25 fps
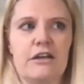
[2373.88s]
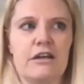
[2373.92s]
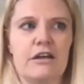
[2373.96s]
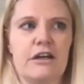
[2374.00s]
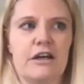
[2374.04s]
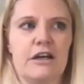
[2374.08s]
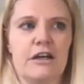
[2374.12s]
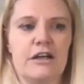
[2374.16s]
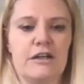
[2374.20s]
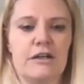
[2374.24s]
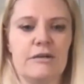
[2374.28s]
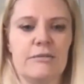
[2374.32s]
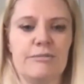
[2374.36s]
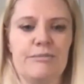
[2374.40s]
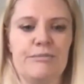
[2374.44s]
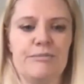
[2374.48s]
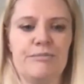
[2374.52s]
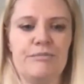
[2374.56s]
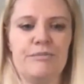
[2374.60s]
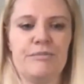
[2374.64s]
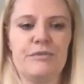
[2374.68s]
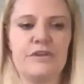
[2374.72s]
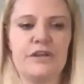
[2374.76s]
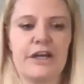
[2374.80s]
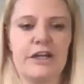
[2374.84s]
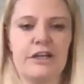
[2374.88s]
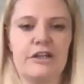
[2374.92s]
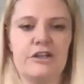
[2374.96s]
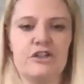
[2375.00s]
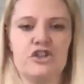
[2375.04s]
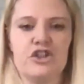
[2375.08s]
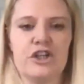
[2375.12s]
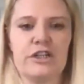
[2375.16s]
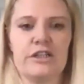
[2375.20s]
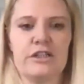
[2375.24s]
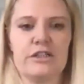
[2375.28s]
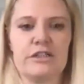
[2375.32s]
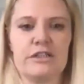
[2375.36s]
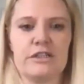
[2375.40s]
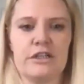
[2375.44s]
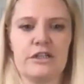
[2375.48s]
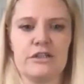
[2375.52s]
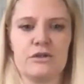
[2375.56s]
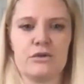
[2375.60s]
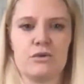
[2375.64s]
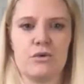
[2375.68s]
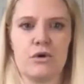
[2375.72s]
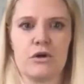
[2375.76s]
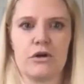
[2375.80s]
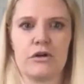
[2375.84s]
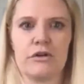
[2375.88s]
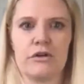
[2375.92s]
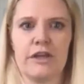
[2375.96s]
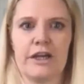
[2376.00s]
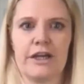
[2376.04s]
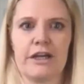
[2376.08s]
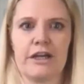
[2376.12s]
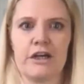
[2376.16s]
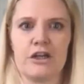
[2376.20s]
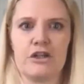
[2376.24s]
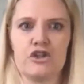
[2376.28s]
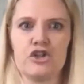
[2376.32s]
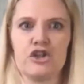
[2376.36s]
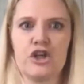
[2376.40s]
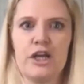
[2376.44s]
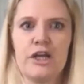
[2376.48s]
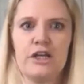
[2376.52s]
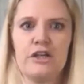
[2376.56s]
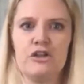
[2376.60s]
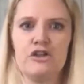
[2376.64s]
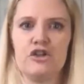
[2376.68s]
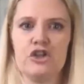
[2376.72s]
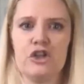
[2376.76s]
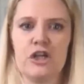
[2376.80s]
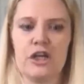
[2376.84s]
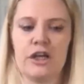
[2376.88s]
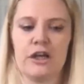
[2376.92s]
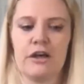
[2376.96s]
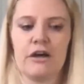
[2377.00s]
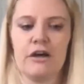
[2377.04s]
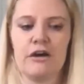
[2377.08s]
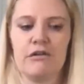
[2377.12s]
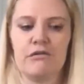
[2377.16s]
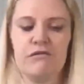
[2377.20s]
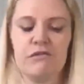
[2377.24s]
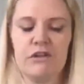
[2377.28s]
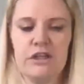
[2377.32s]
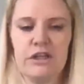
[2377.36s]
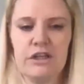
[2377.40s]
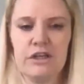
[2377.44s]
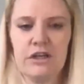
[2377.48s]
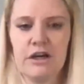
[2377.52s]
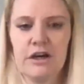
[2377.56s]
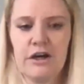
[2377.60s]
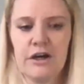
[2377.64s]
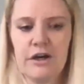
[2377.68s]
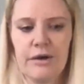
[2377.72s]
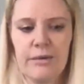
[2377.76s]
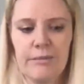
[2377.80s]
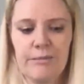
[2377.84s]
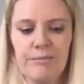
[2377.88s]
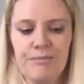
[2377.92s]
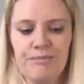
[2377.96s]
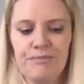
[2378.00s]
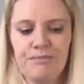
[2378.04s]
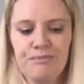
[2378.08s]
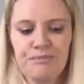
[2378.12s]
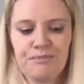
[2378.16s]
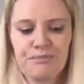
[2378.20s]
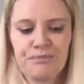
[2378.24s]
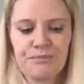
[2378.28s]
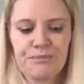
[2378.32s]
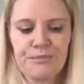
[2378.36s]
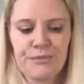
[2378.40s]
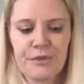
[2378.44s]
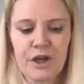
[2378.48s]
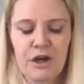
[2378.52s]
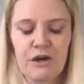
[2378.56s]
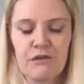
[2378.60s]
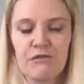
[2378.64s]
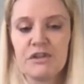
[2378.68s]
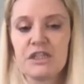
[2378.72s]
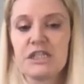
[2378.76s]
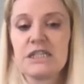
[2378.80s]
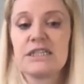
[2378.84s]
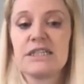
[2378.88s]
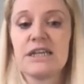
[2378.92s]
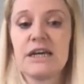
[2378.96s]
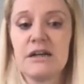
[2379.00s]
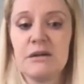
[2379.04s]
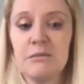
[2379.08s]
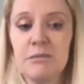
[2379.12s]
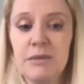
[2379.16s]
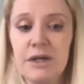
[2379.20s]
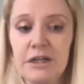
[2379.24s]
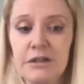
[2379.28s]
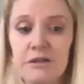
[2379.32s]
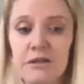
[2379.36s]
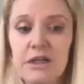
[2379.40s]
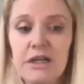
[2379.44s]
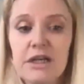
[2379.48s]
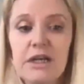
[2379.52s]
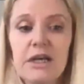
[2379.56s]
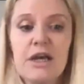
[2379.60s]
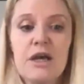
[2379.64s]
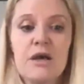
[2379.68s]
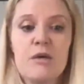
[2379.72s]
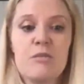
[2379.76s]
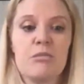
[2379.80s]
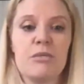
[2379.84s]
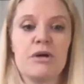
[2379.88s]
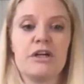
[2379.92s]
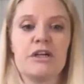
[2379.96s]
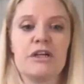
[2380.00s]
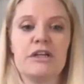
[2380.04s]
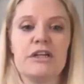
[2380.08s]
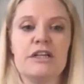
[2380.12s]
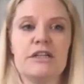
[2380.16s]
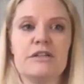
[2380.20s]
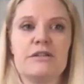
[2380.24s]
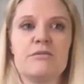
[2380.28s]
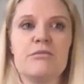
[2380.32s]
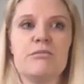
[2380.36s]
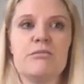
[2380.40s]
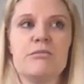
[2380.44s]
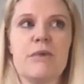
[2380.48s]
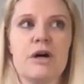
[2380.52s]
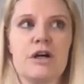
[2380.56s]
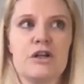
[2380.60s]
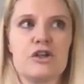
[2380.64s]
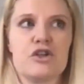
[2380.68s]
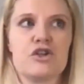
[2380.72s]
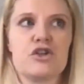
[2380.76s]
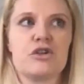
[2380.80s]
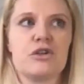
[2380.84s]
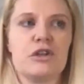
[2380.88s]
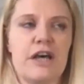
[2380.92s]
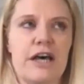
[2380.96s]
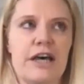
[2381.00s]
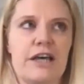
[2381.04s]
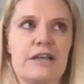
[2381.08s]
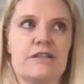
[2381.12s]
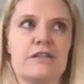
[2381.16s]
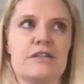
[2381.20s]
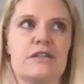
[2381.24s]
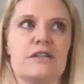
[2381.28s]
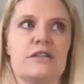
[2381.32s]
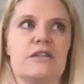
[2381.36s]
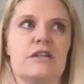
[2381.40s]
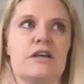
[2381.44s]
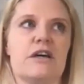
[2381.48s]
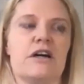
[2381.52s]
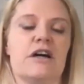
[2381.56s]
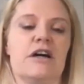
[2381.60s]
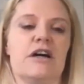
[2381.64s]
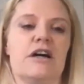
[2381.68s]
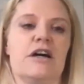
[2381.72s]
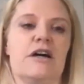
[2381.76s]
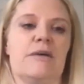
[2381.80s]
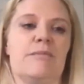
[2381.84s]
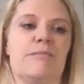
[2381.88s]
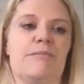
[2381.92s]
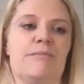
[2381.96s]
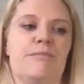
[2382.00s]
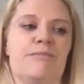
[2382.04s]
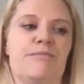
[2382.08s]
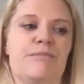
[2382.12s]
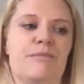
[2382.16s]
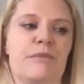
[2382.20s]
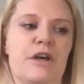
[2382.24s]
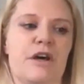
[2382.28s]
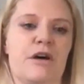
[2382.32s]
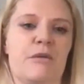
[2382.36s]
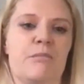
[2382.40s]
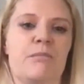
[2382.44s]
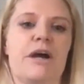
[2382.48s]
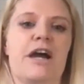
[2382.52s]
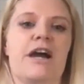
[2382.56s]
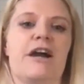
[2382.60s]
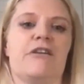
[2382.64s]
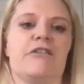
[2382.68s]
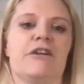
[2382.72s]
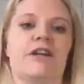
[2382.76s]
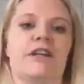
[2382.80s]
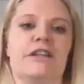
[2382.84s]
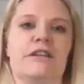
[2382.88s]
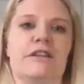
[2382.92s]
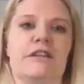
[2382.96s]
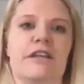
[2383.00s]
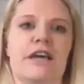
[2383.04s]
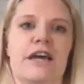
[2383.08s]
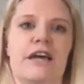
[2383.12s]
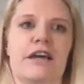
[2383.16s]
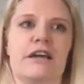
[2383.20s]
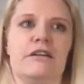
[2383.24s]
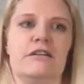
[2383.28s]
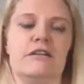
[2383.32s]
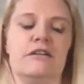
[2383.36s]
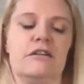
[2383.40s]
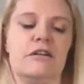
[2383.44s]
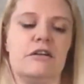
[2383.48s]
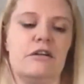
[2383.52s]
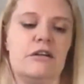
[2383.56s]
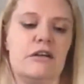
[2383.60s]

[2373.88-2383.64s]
diagenesis or like a changing of the sediment, but it's much less apparent than